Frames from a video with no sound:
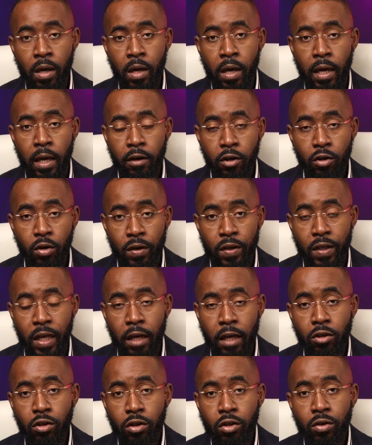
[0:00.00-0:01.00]
And trust
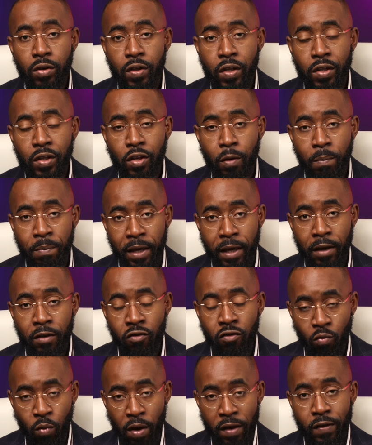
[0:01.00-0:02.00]
introduces the biggest
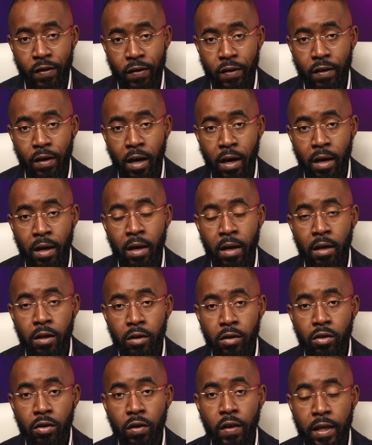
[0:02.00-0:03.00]
risk
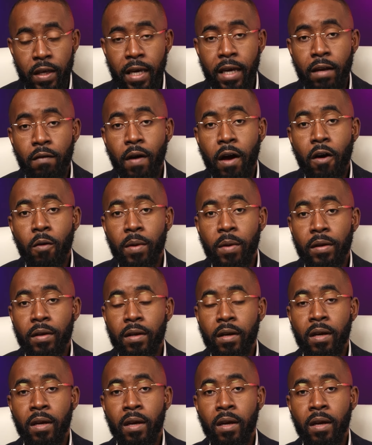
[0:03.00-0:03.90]
to the environment.